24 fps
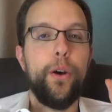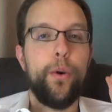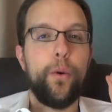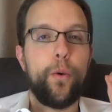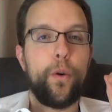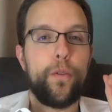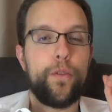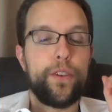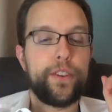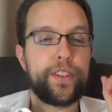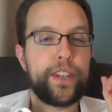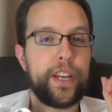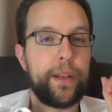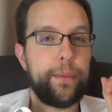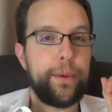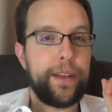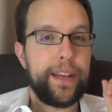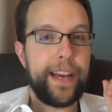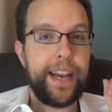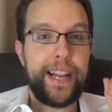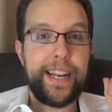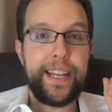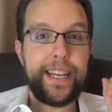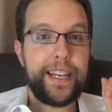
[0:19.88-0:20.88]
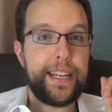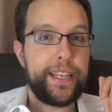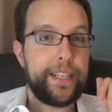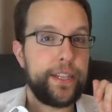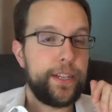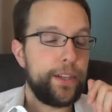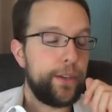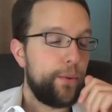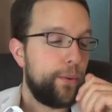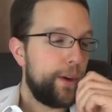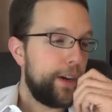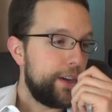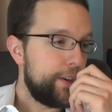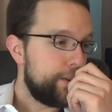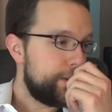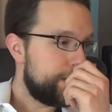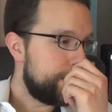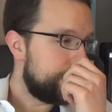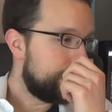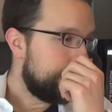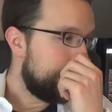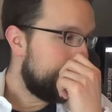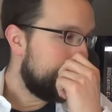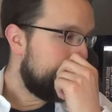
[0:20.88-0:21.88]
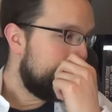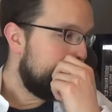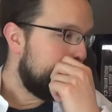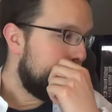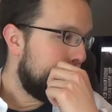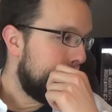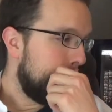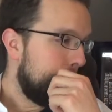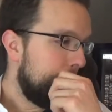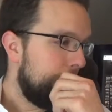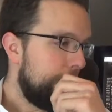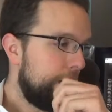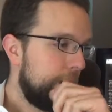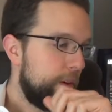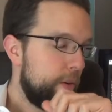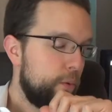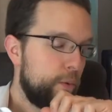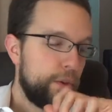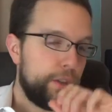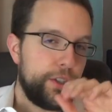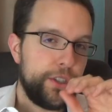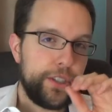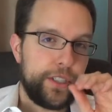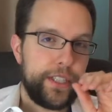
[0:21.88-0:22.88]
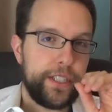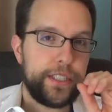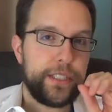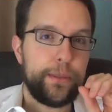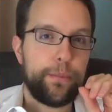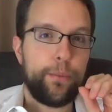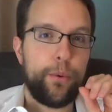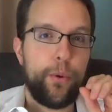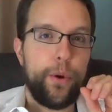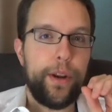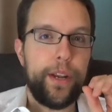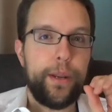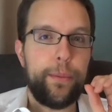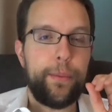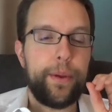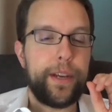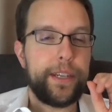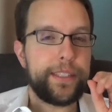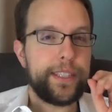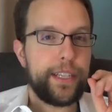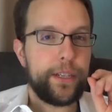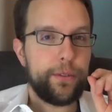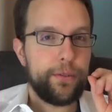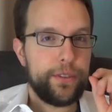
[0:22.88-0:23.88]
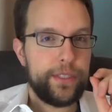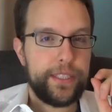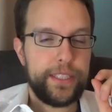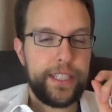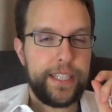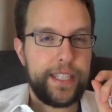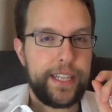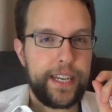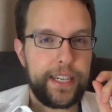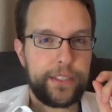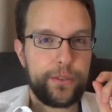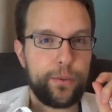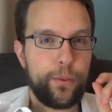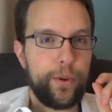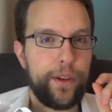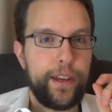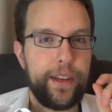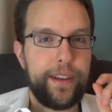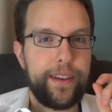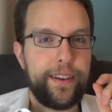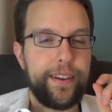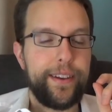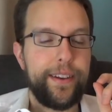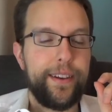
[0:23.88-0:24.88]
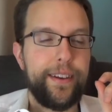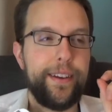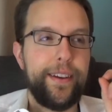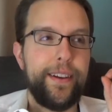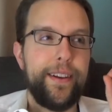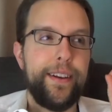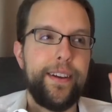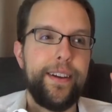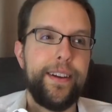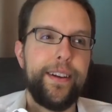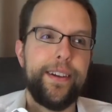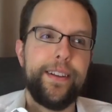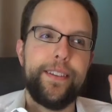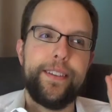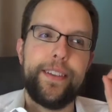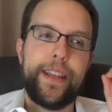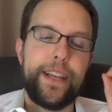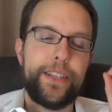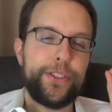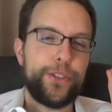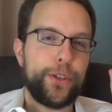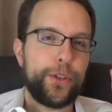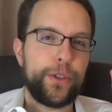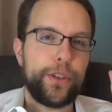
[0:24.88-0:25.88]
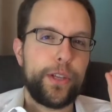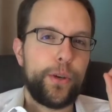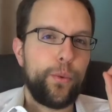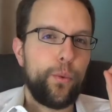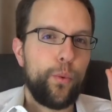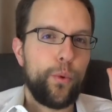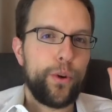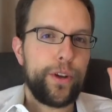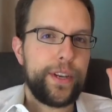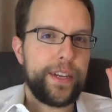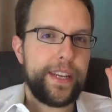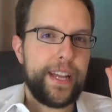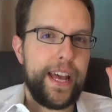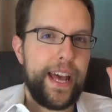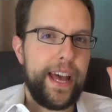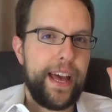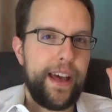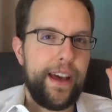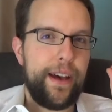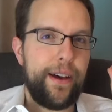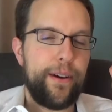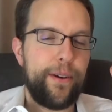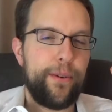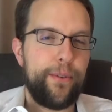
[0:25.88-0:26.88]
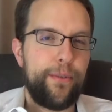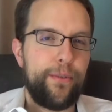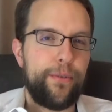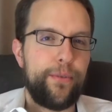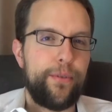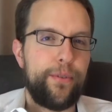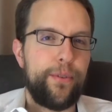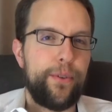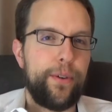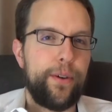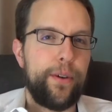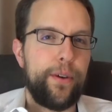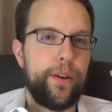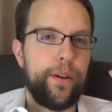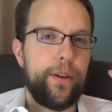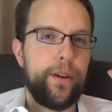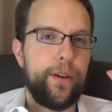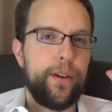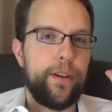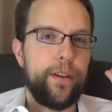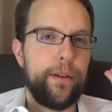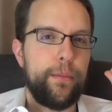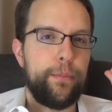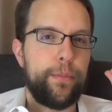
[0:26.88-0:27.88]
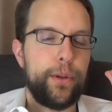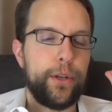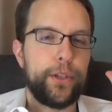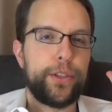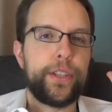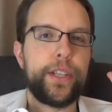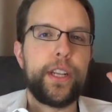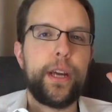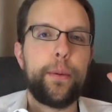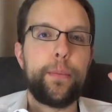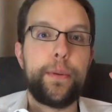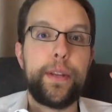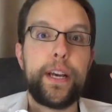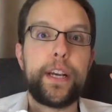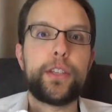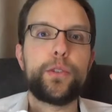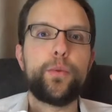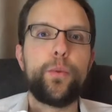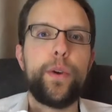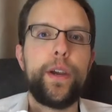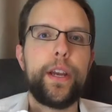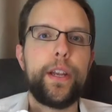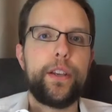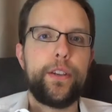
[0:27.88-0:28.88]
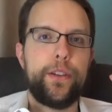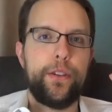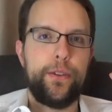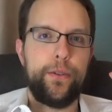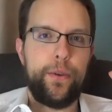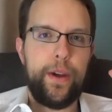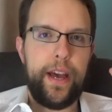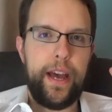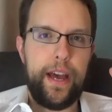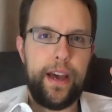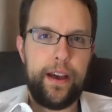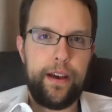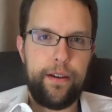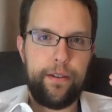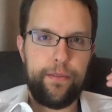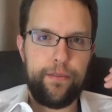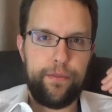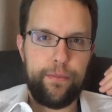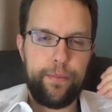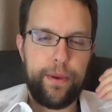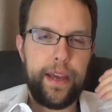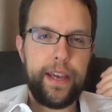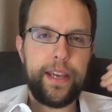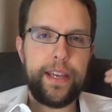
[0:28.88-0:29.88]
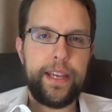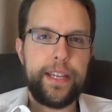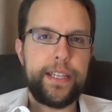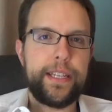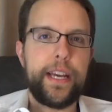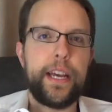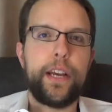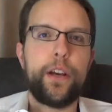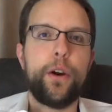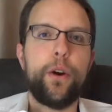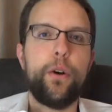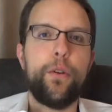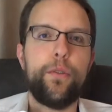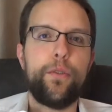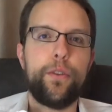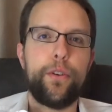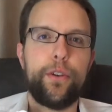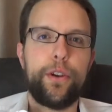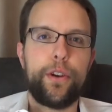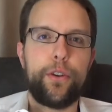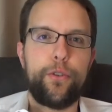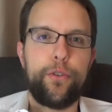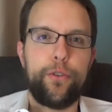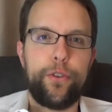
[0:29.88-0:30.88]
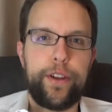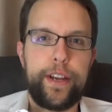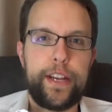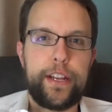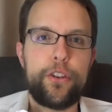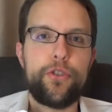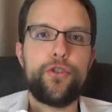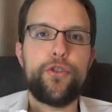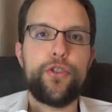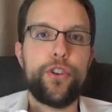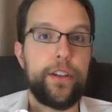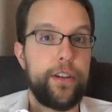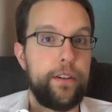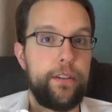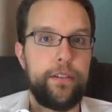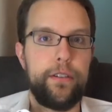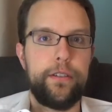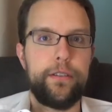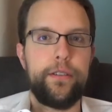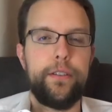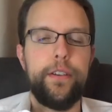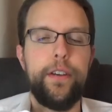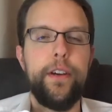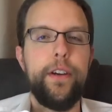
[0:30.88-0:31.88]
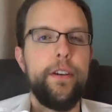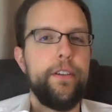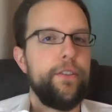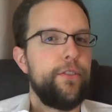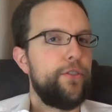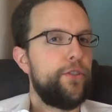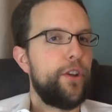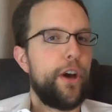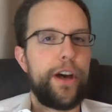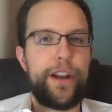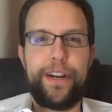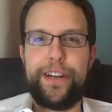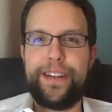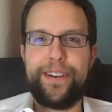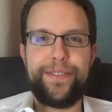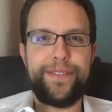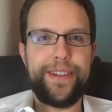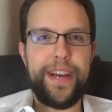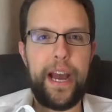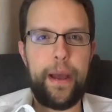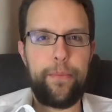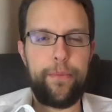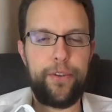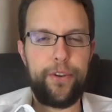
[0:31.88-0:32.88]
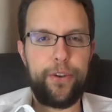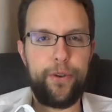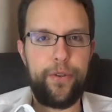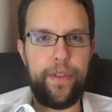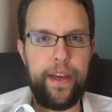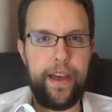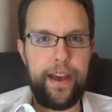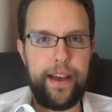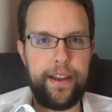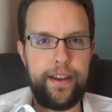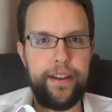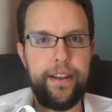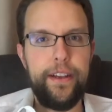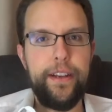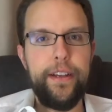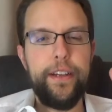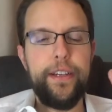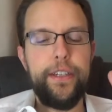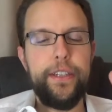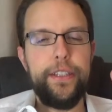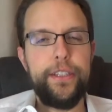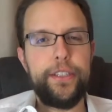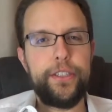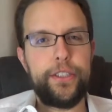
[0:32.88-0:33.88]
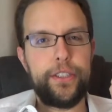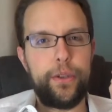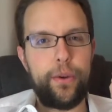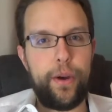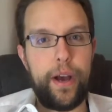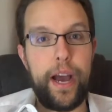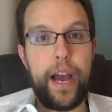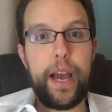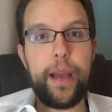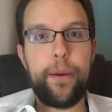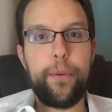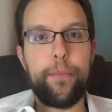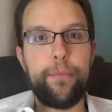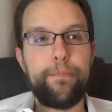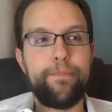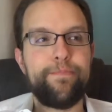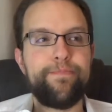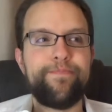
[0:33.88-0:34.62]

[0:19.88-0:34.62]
or if there's going to be any continuation, which is disappointing because I don't see next week. They certainly wouldn't have built it up next week to have Peggy take over and create S.H.I.E.L.D. Not enough time to do that. So I